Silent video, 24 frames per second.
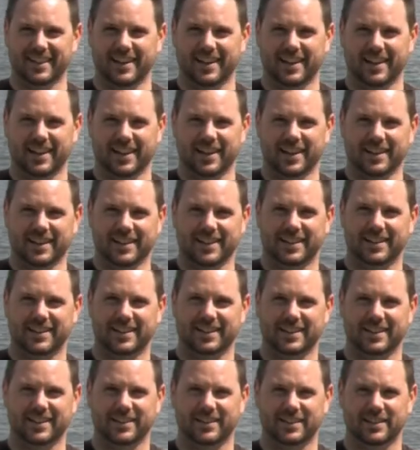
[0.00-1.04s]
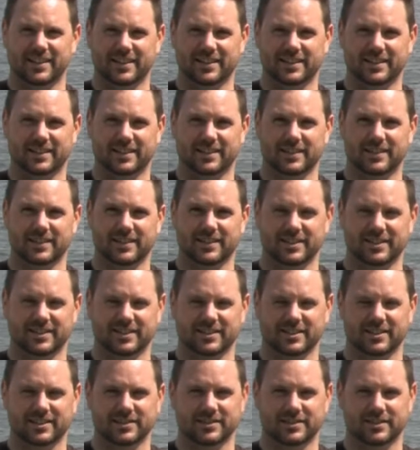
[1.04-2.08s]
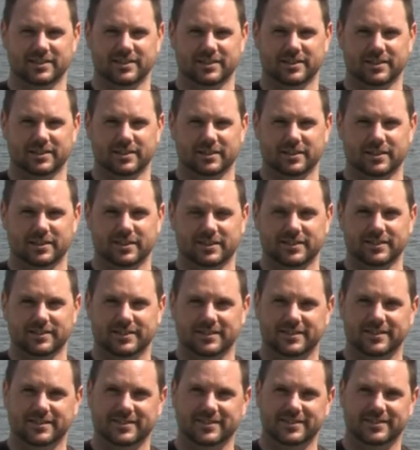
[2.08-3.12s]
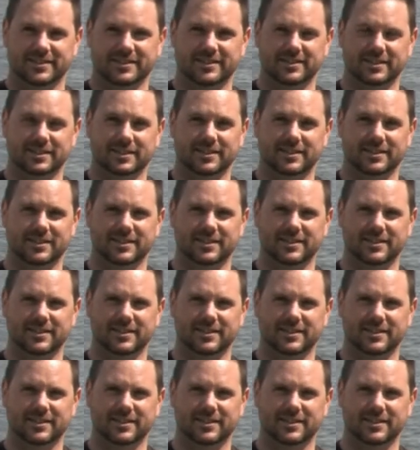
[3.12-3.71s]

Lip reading: (not speaking)